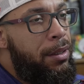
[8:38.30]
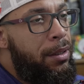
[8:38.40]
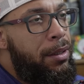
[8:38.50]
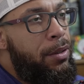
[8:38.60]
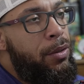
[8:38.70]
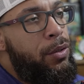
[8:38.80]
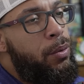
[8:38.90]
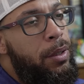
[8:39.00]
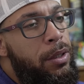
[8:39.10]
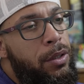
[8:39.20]
and you just
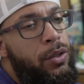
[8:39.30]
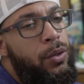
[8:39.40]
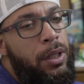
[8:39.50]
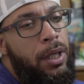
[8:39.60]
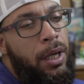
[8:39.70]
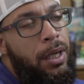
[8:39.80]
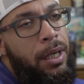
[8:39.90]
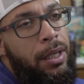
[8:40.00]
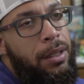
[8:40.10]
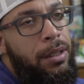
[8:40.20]
wanted to do the
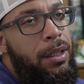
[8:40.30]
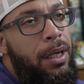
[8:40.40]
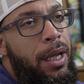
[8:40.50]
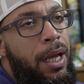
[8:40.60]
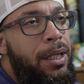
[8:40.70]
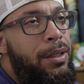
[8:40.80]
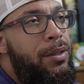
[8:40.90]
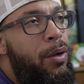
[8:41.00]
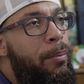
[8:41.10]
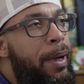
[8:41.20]
gun hand
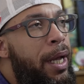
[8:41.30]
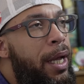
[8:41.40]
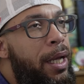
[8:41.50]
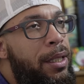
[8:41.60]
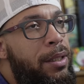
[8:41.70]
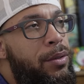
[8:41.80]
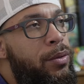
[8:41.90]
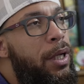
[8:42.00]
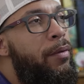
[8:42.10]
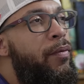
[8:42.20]
so bad that you was
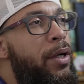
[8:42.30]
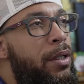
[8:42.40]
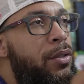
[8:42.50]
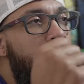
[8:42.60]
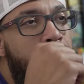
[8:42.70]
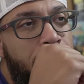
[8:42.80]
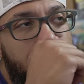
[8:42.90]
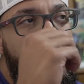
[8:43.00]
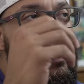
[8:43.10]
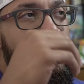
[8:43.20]
like, fuck trying
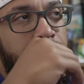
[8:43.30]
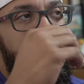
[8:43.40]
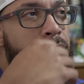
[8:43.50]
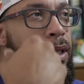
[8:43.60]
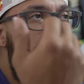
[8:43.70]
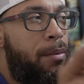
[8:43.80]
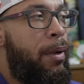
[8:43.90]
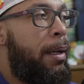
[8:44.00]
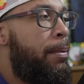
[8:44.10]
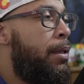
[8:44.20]
to sell that I'm
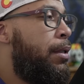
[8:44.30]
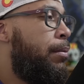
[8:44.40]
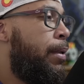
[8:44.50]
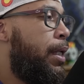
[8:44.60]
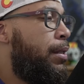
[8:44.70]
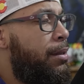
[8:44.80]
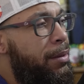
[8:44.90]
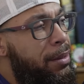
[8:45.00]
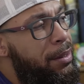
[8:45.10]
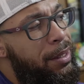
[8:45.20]
rapping into the mic. So
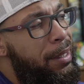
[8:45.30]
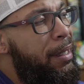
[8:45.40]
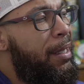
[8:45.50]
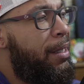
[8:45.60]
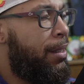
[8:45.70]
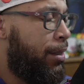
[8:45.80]
it's just like, eh.